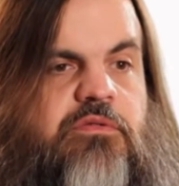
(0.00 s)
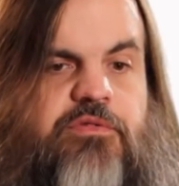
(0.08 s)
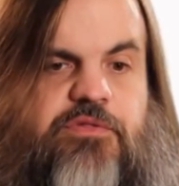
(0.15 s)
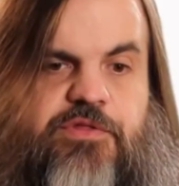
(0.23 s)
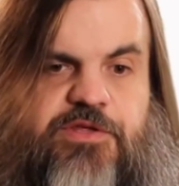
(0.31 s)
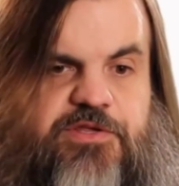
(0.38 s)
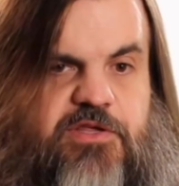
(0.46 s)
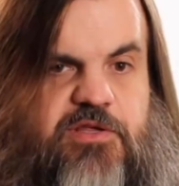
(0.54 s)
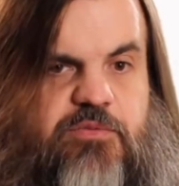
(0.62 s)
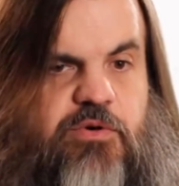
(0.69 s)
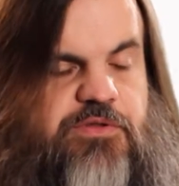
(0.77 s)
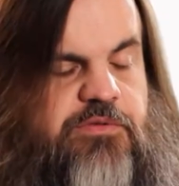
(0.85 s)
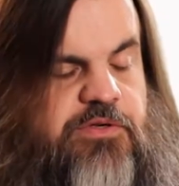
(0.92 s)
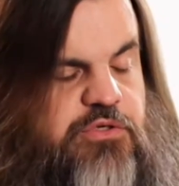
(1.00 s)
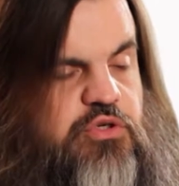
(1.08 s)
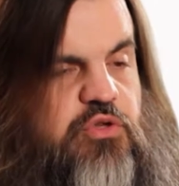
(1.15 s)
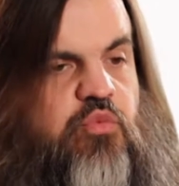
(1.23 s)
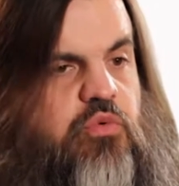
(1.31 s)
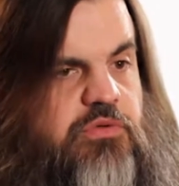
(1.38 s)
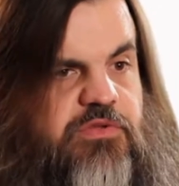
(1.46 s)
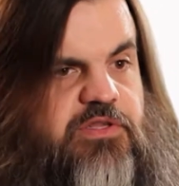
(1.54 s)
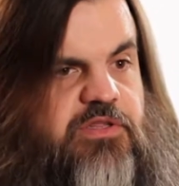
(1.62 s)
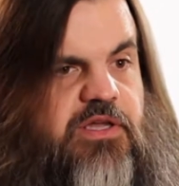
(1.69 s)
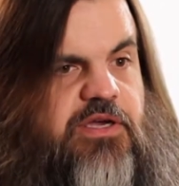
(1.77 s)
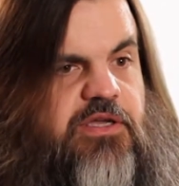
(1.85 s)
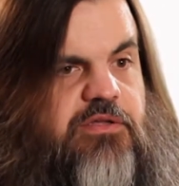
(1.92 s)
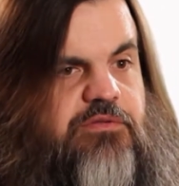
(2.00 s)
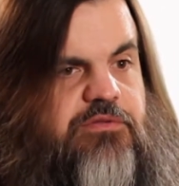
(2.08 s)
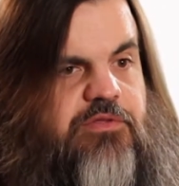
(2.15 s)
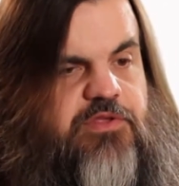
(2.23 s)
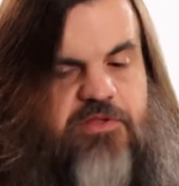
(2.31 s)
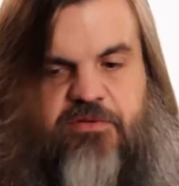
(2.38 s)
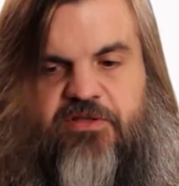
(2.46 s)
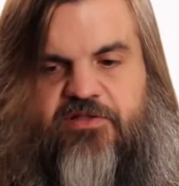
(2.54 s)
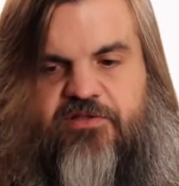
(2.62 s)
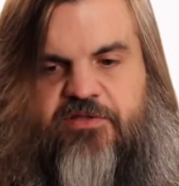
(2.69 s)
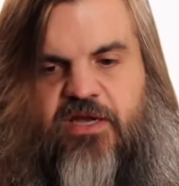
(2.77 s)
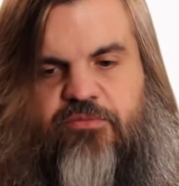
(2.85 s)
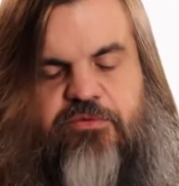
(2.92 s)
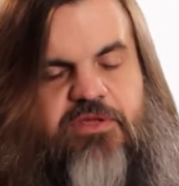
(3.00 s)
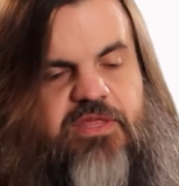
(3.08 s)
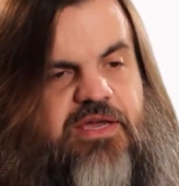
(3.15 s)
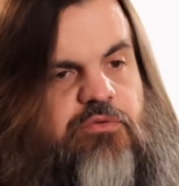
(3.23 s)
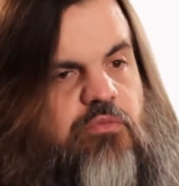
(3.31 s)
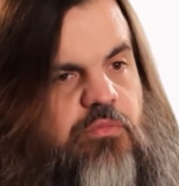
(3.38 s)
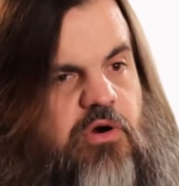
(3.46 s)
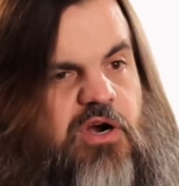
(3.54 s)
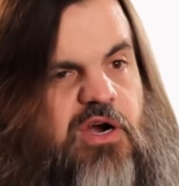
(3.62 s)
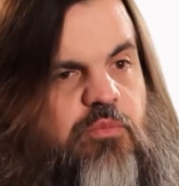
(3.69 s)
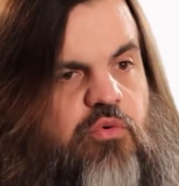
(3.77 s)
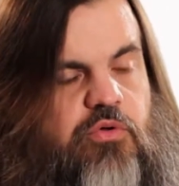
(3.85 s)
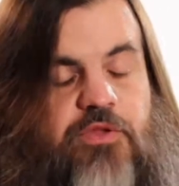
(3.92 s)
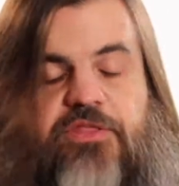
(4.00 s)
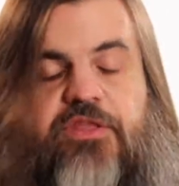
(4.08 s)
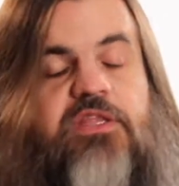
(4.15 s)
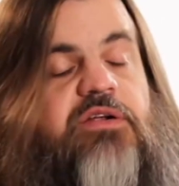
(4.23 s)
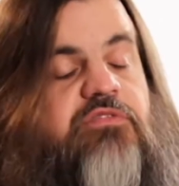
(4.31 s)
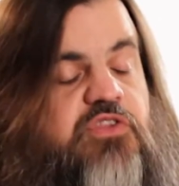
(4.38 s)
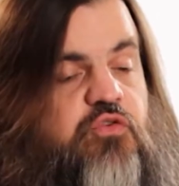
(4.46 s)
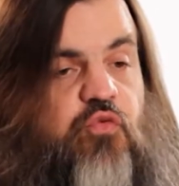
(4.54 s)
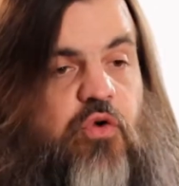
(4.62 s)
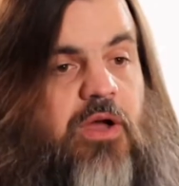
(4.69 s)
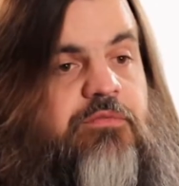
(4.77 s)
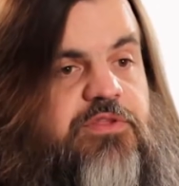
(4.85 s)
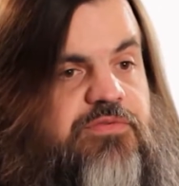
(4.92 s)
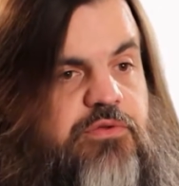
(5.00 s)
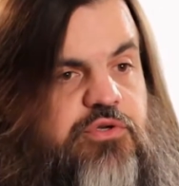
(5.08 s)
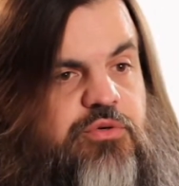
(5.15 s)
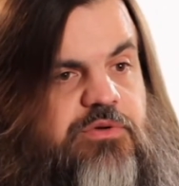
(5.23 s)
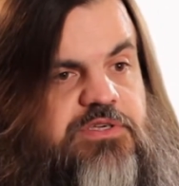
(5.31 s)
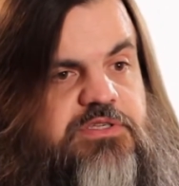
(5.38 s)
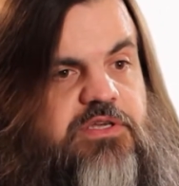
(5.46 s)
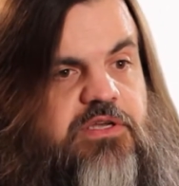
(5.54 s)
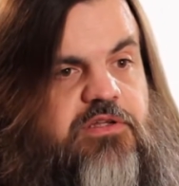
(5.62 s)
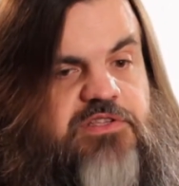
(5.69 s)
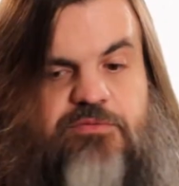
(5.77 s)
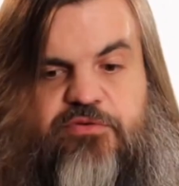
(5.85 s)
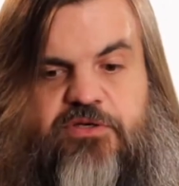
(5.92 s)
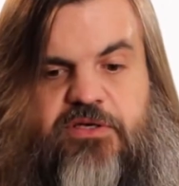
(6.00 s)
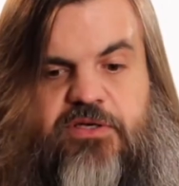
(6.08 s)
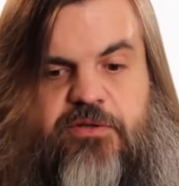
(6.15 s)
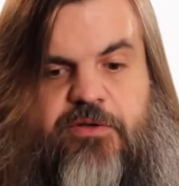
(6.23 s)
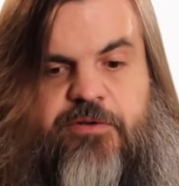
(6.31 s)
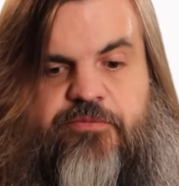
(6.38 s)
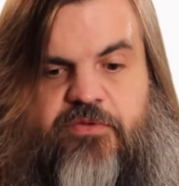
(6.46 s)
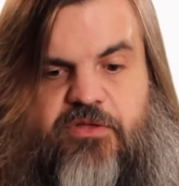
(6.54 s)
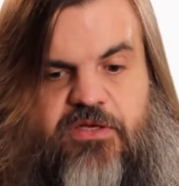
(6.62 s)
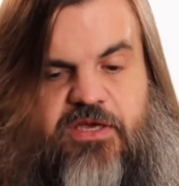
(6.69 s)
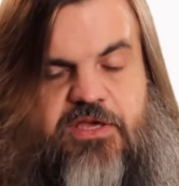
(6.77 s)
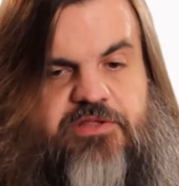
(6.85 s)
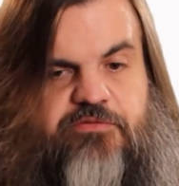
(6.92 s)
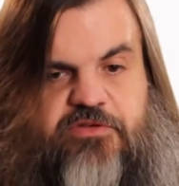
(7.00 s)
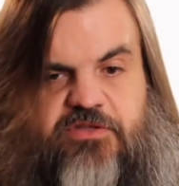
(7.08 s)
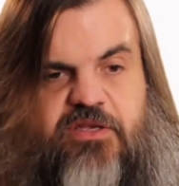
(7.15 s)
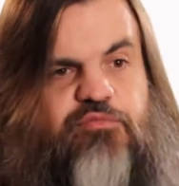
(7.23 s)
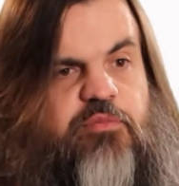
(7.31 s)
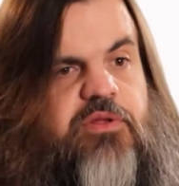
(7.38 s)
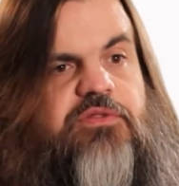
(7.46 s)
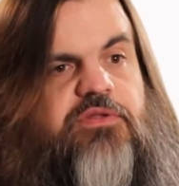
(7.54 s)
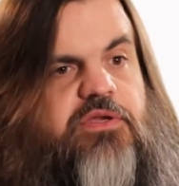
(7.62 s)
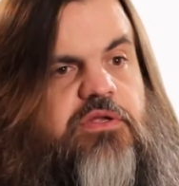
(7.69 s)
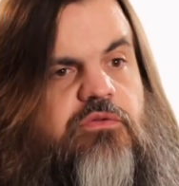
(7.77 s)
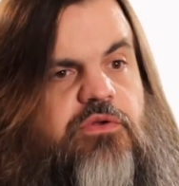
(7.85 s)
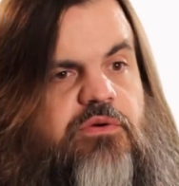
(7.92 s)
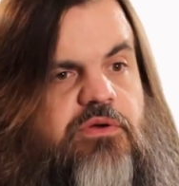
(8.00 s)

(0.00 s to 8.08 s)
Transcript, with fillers: this is what the digital world is like. This is something that's not really that remarkable. Nothing that I've described is futuristic. It's simply a case of just implementing and